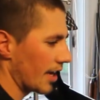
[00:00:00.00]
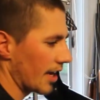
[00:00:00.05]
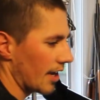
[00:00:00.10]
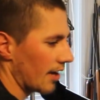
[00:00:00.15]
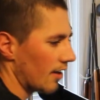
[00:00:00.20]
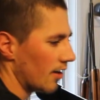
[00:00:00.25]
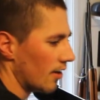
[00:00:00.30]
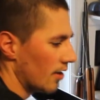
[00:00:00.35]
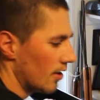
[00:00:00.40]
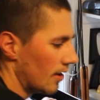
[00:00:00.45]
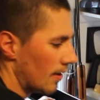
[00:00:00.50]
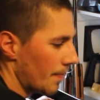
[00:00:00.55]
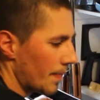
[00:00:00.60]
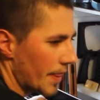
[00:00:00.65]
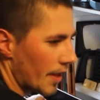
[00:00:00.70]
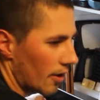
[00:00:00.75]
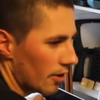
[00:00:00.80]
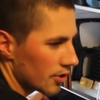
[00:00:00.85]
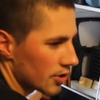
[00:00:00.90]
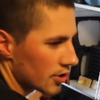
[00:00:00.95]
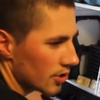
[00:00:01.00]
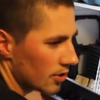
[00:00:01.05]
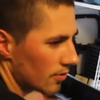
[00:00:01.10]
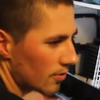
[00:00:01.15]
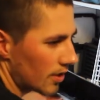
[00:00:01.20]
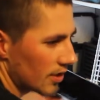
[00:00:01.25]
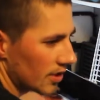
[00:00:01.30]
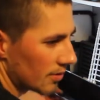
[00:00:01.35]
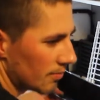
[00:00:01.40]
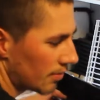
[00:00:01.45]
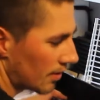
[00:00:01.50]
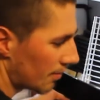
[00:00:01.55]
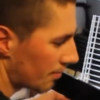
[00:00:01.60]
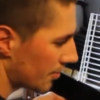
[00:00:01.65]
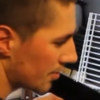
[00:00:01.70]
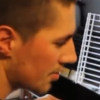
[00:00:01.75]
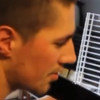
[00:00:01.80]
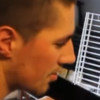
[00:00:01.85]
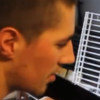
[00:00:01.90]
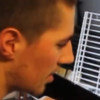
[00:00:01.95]
again. Also on the
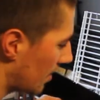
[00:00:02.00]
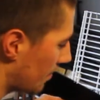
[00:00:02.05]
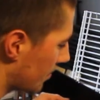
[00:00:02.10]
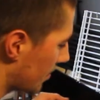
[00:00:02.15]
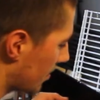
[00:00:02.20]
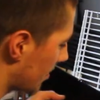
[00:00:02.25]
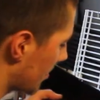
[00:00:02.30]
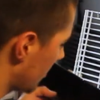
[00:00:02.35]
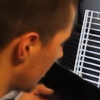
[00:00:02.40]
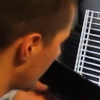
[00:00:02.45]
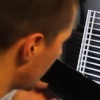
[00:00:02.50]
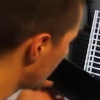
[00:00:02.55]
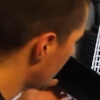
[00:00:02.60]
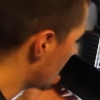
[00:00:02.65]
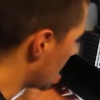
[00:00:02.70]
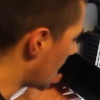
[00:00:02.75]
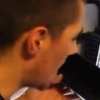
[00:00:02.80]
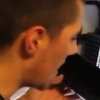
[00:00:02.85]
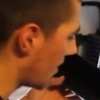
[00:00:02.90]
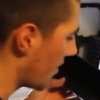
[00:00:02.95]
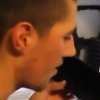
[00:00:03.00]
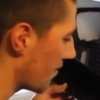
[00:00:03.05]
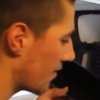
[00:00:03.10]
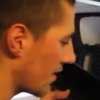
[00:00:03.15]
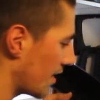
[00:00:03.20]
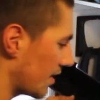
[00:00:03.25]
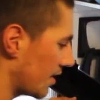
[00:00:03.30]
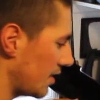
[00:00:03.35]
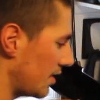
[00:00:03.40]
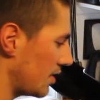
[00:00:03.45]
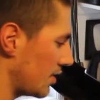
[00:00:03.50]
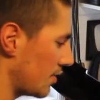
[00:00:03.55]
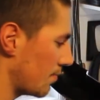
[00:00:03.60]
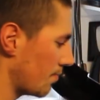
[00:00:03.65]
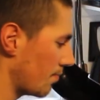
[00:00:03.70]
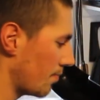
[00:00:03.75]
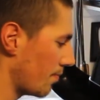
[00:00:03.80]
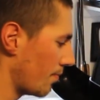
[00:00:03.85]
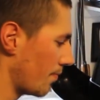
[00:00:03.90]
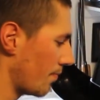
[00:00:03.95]
bumper strips, they've got these
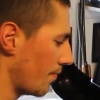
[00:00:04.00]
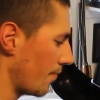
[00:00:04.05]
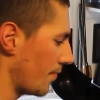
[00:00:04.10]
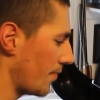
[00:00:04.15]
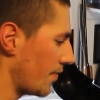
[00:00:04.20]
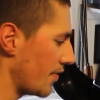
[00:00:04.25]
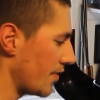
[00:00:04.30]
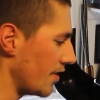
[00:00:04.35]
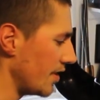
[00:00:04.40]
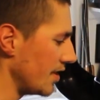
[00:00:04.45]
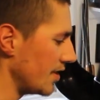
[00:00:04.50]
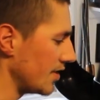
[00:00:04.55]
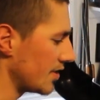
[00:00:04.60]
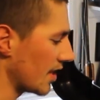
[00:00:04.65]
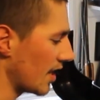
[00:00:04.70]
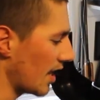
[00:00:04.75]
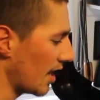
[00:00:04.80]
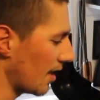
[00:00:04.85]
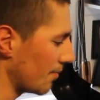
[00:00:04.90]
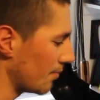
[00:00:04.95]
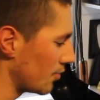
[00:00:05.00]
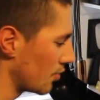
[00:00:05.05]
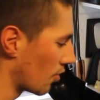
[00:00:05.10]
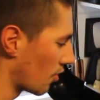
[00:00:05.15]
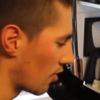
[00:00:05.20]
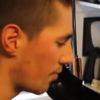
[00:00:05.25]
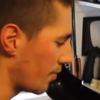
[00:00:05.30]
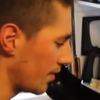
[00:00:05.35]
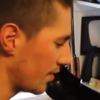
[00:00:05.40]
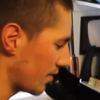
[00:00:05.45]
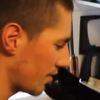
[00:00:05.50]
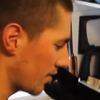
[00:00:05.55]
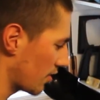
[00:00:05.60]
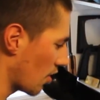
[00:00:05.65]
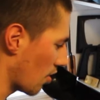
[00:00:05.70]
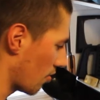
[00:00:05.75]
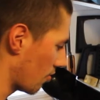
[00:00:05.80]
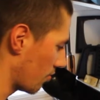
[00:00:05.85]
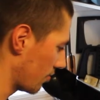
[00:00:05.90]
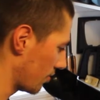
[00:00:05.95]
absorbent
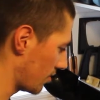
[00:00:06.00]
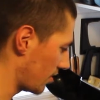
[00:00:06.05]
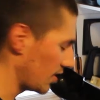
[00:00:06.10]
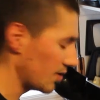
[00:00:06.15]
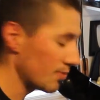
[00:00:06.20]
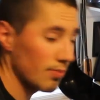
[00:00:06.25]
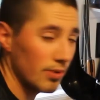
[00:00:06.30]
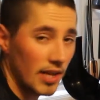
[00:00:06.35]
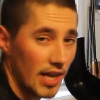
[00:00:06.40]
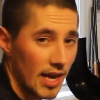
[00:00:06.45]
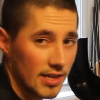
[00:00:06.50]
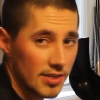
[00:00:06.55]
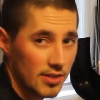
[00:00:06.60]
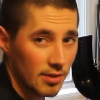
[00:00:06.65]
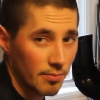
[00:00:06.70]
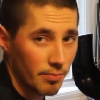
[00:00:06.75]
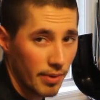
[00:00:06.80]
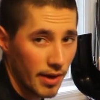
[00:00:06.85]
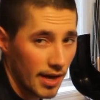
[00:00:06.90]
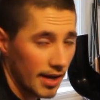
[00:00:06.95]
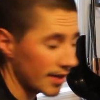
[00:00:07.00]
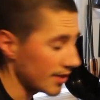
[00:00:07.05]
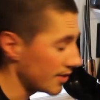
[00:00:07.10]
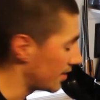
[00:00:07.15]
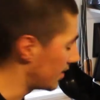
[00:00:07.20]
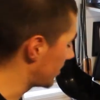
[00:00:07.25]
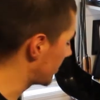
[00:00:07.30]
cones, these plastic pegs